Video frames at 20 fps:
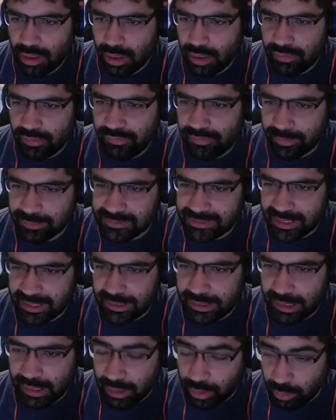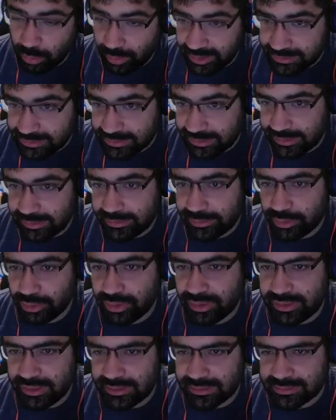Website requested to
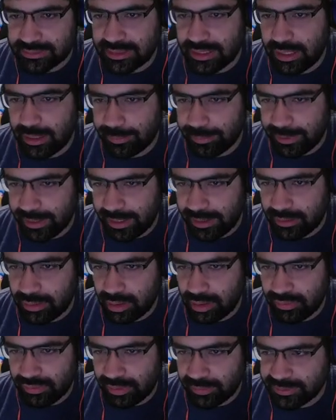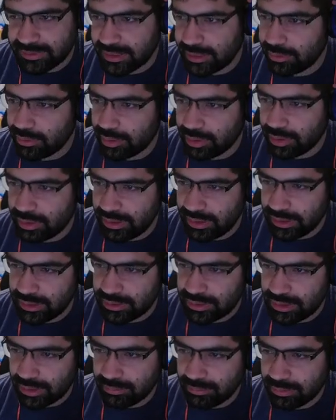this
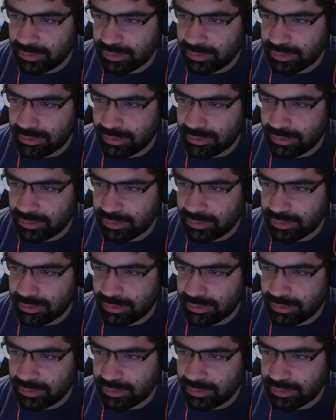api.website.thm.